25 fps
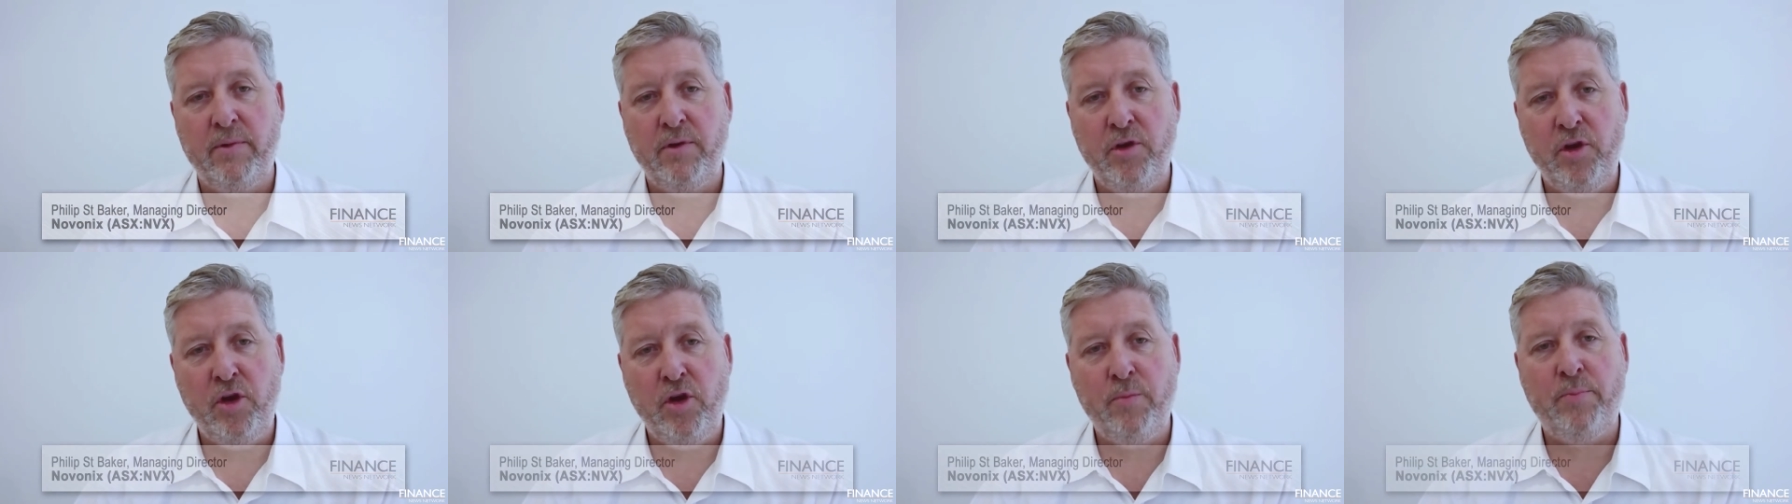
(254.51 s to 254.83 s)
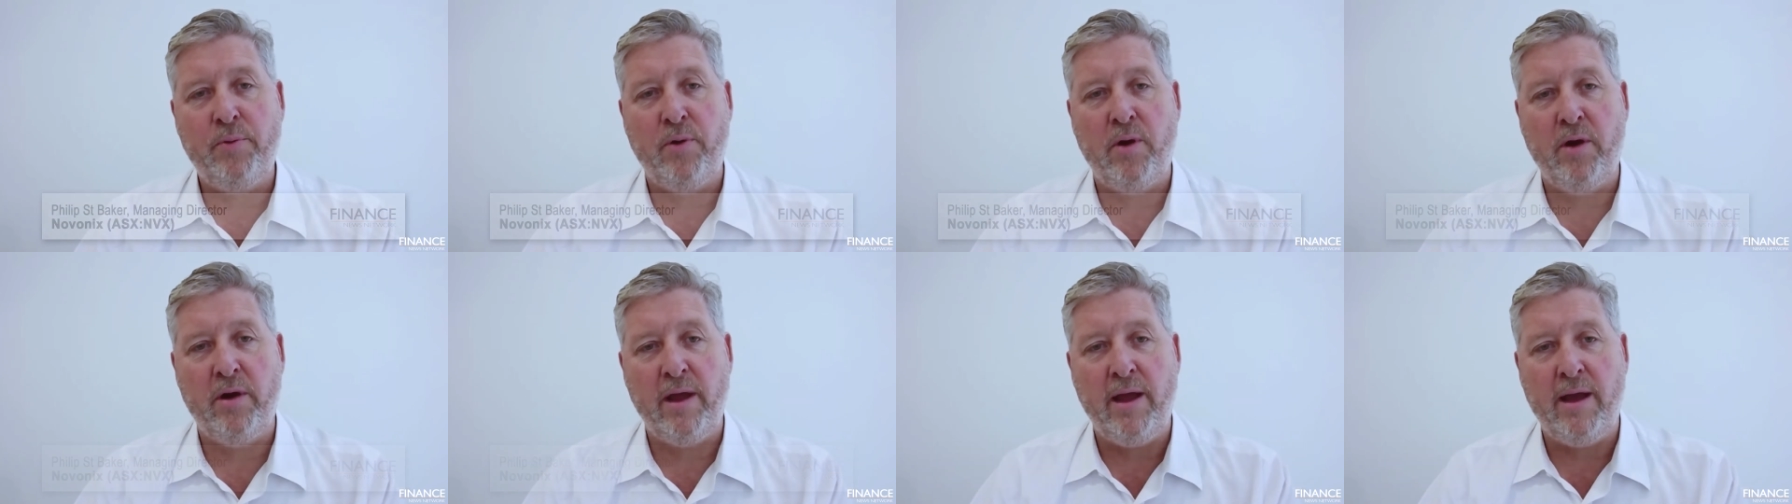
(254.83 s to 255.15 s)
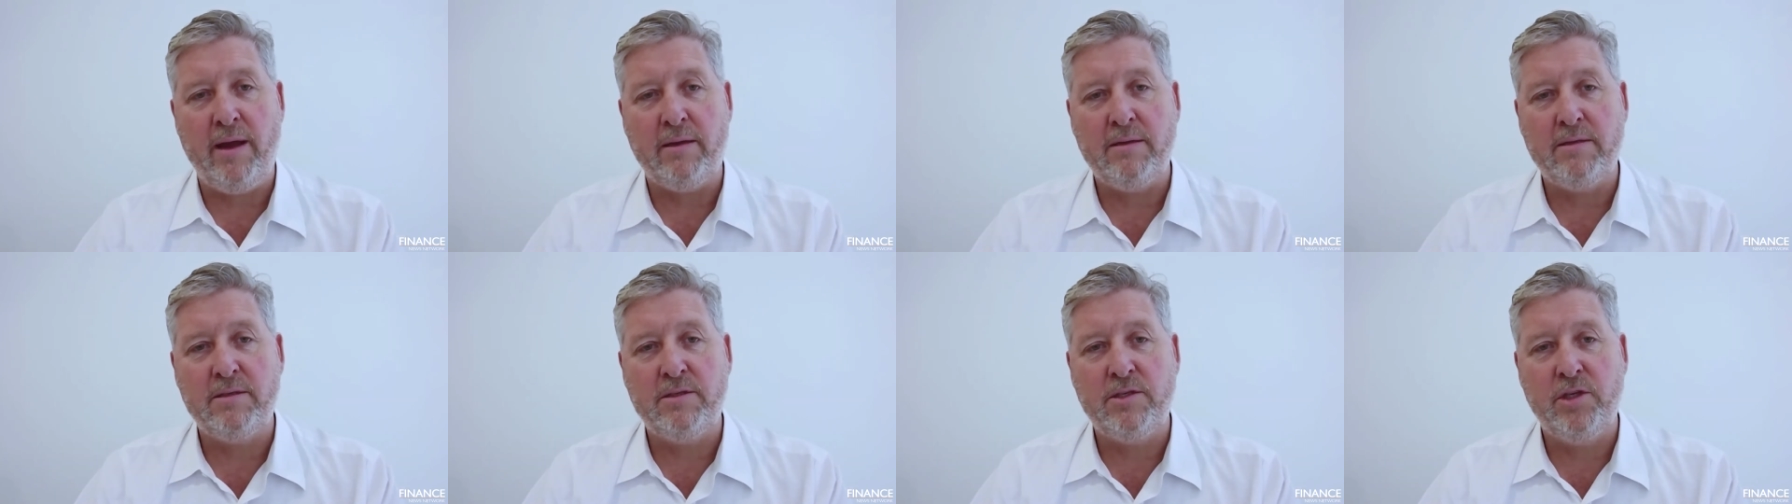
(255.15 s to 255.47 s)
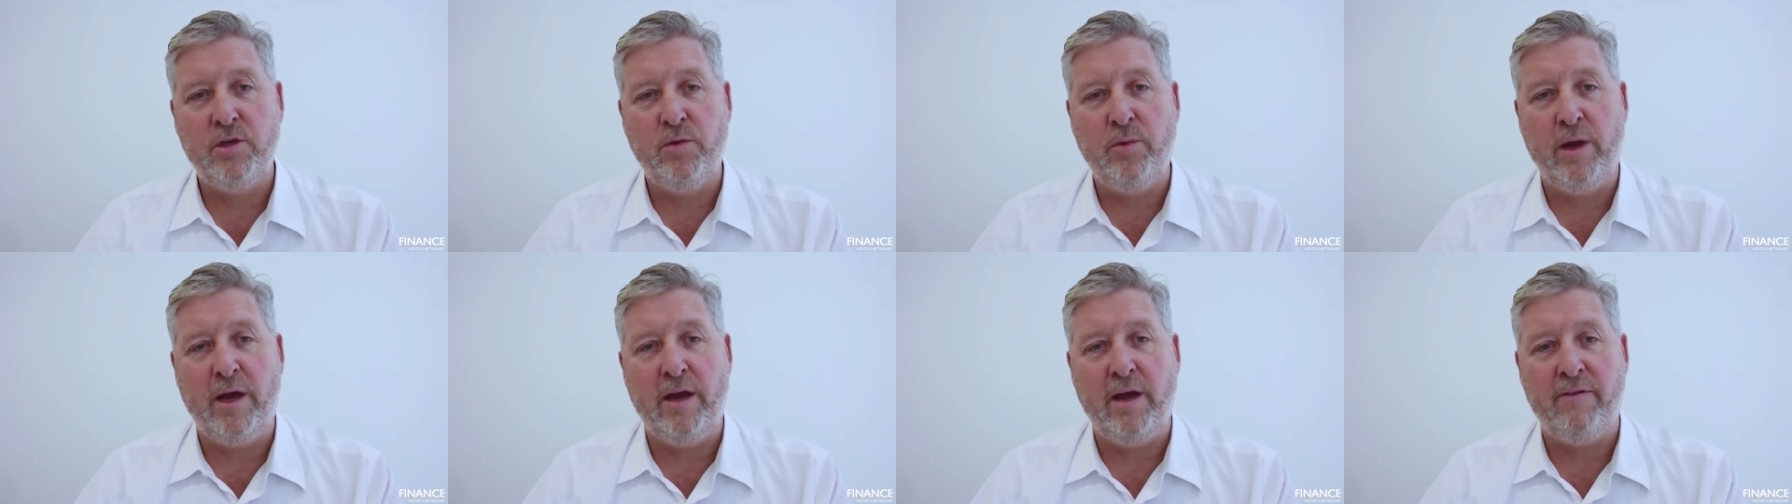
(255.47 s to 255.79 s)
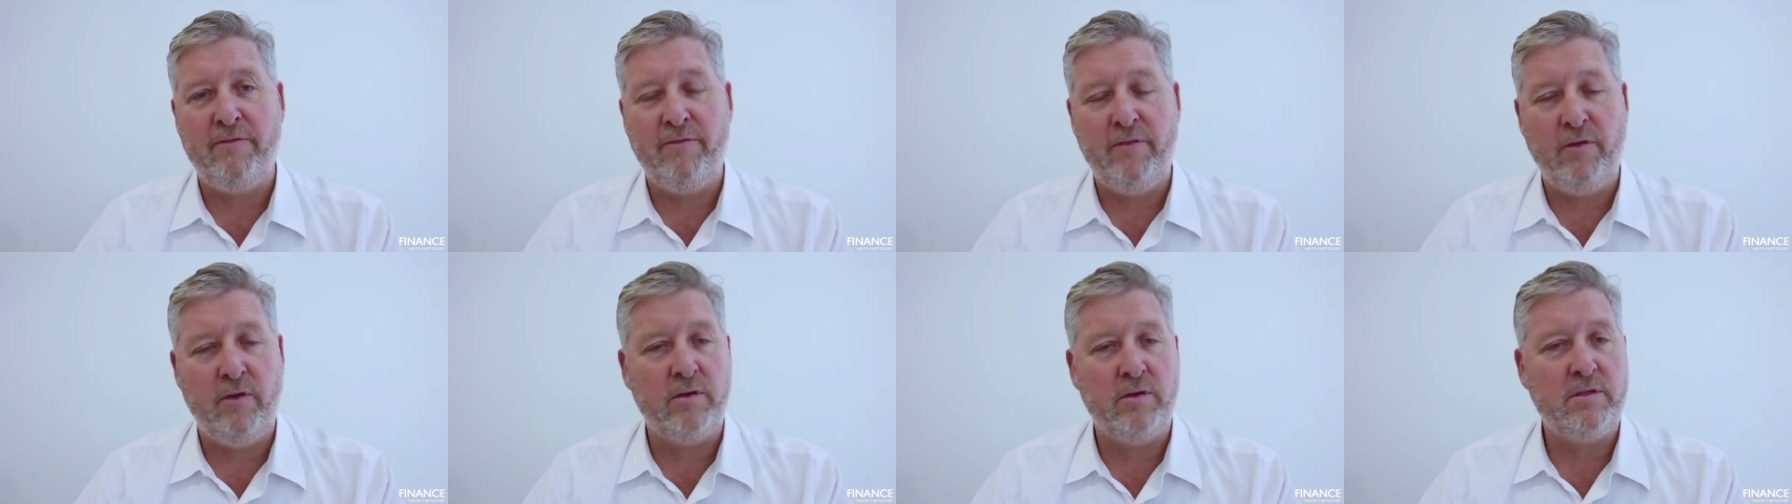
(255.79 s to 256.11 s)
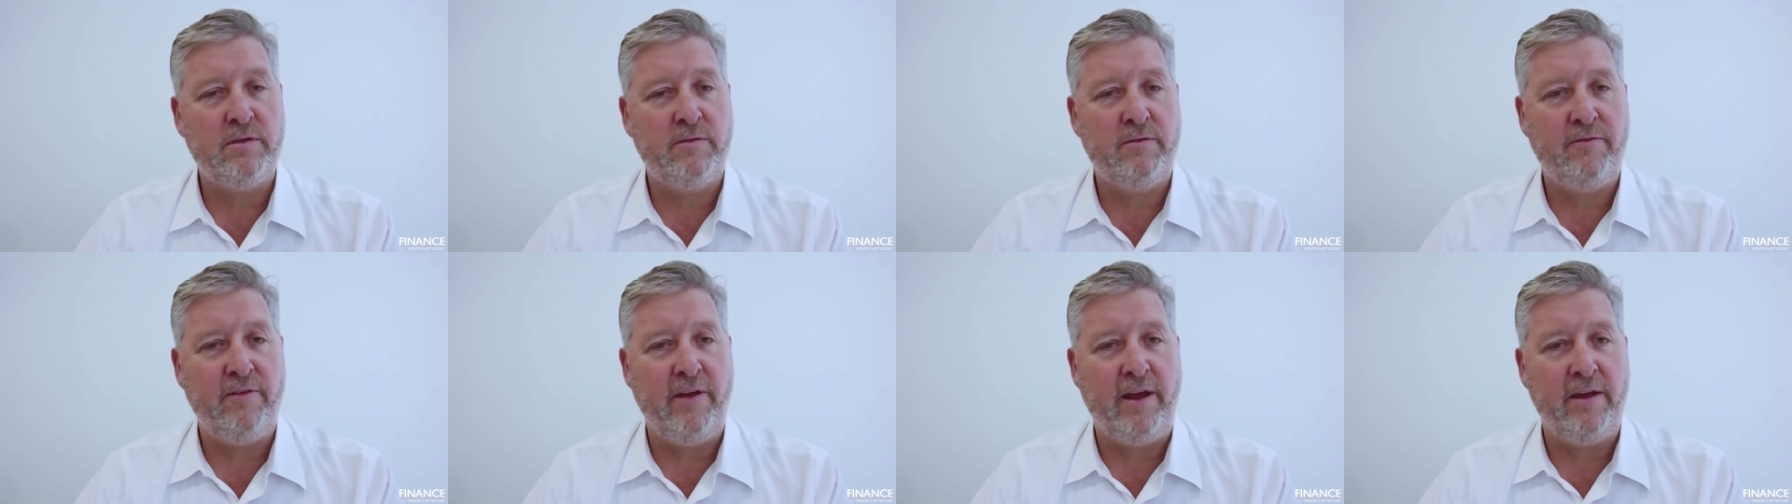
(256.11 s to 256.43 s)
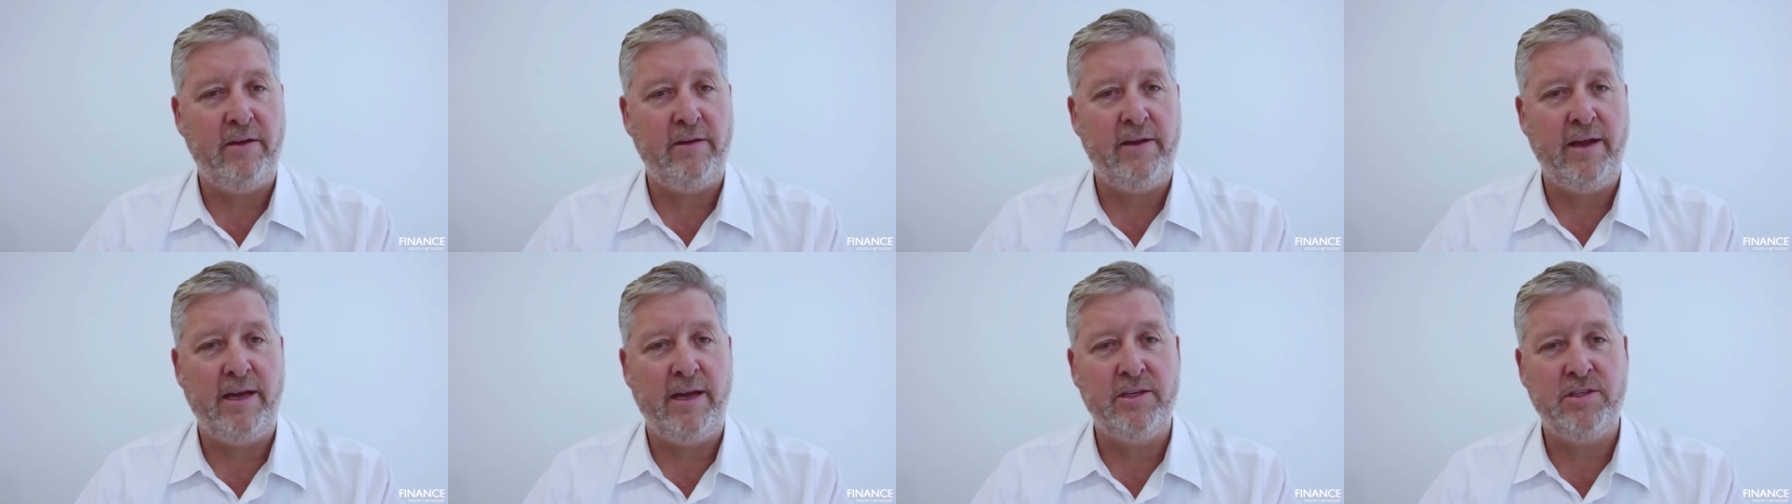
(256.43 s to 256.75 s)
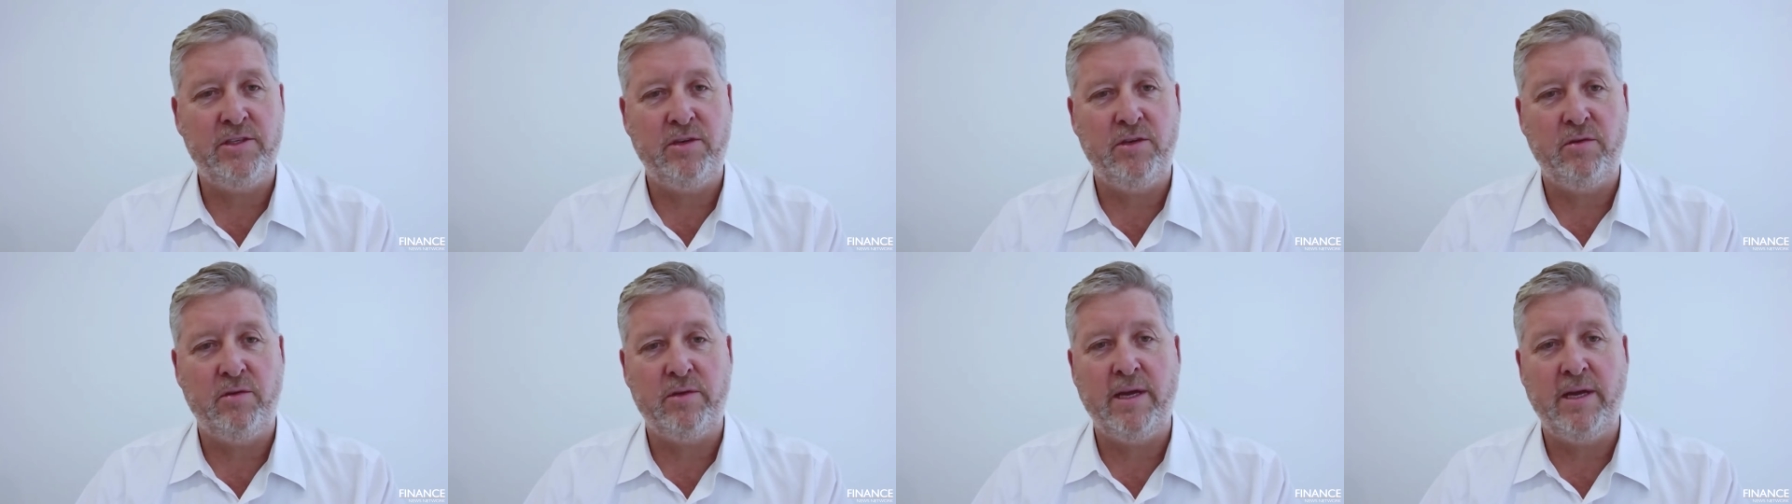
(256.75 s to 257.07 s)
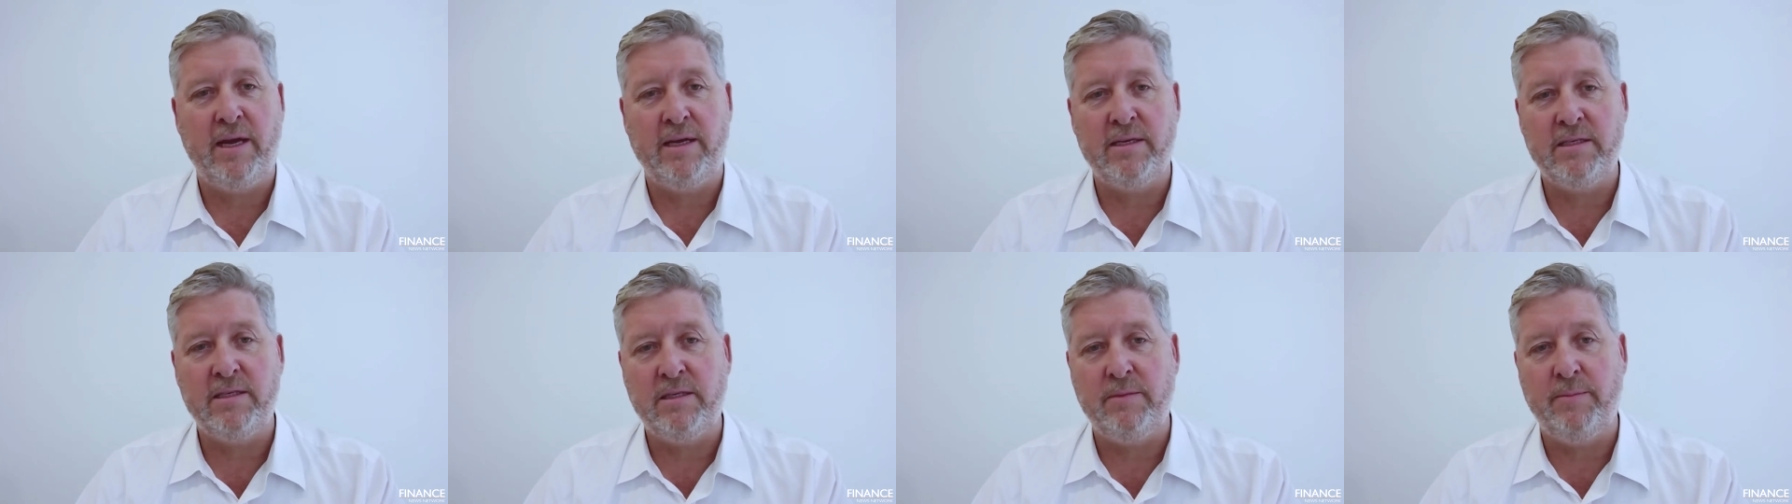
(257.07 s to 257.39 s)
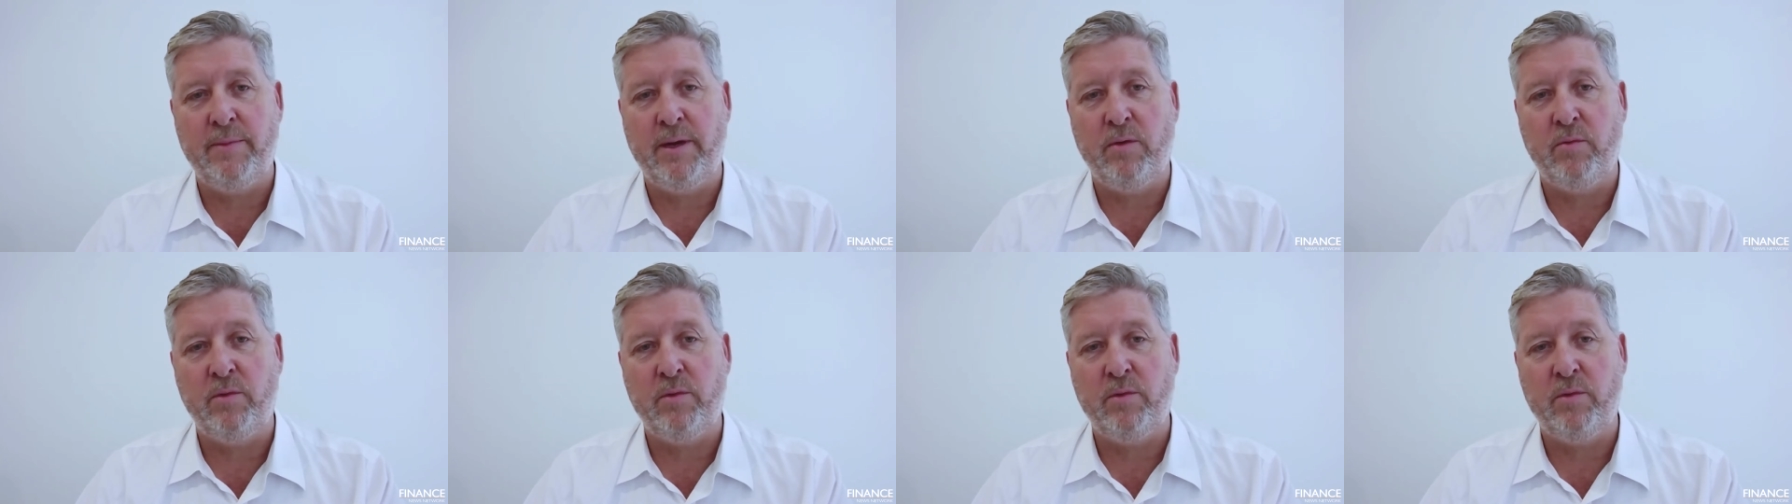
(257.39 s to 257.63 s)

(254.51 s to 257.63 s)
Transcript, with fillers: new product to our first foundational customer,